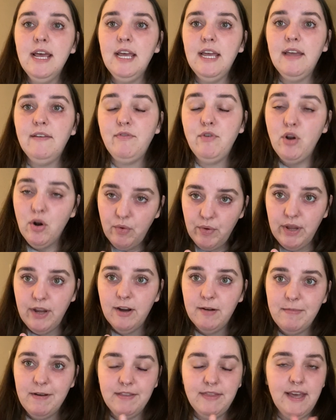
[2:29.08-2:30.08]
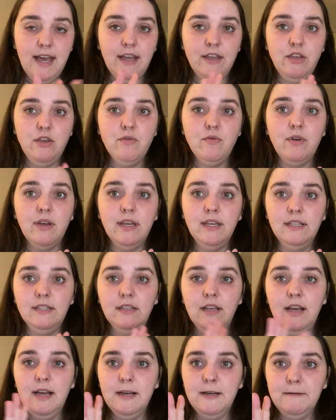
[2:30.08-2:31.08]
if you don't want to hear about that, you
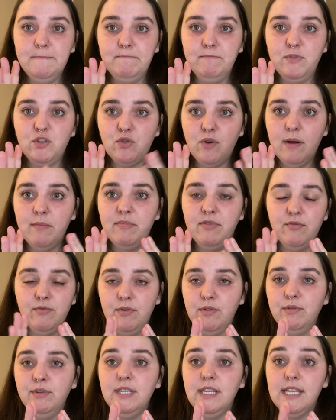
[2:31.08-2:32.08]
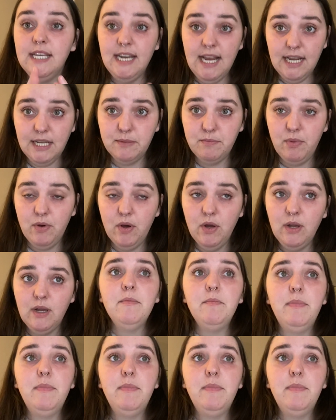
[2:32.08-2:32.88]
can um, scrub through to the next book.